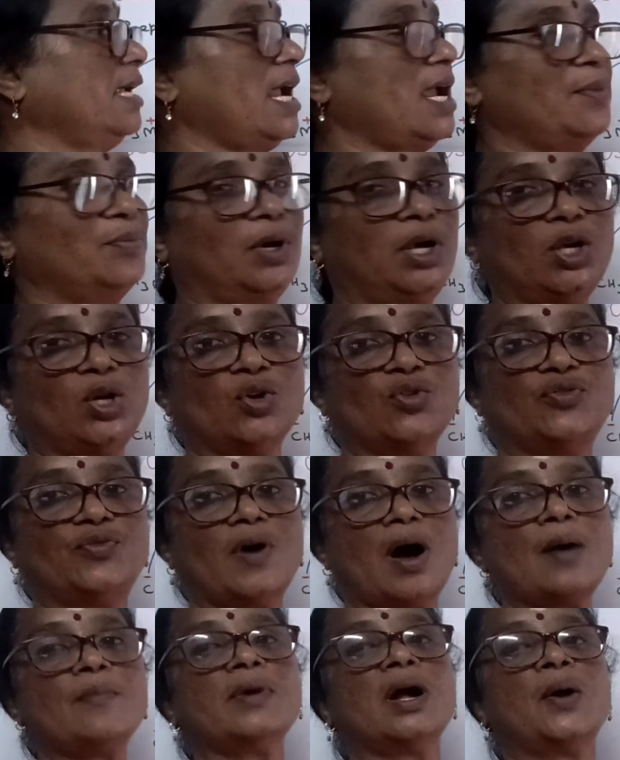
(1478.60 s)
able to
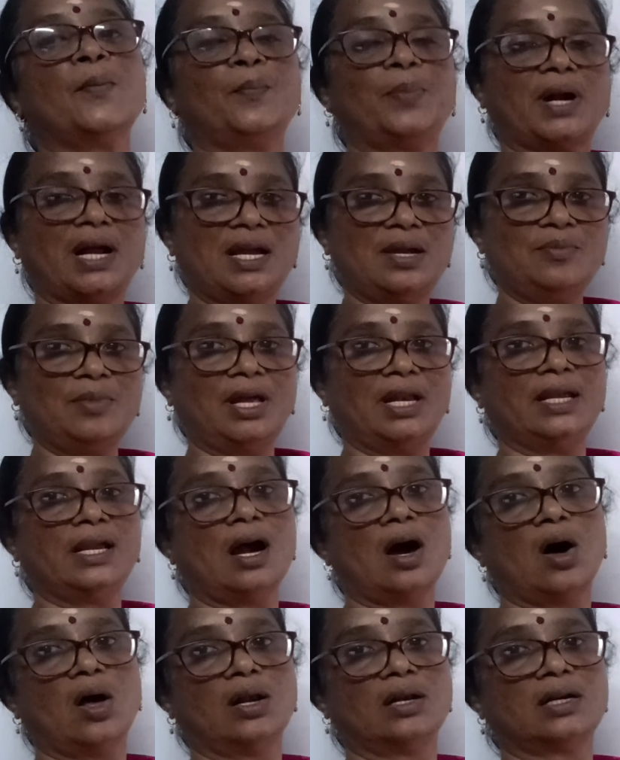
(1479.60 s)
form primary
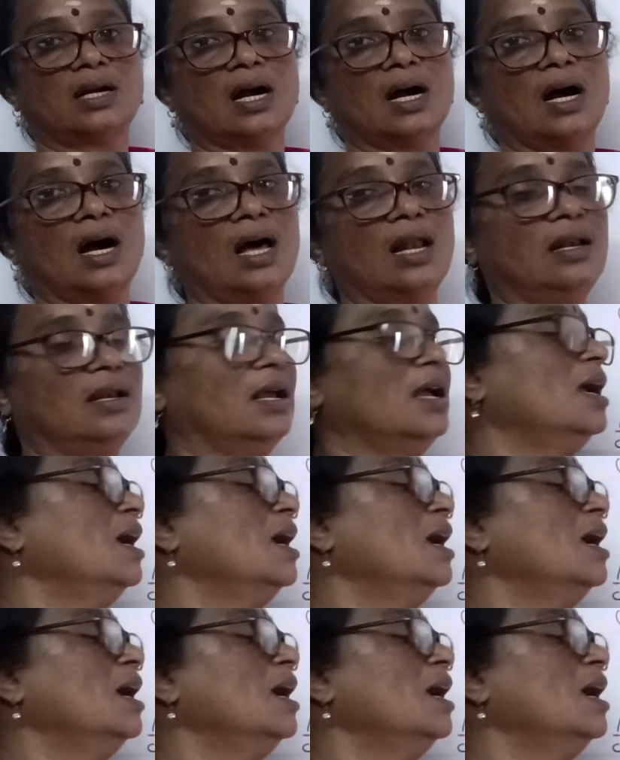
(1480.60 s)
alcohol,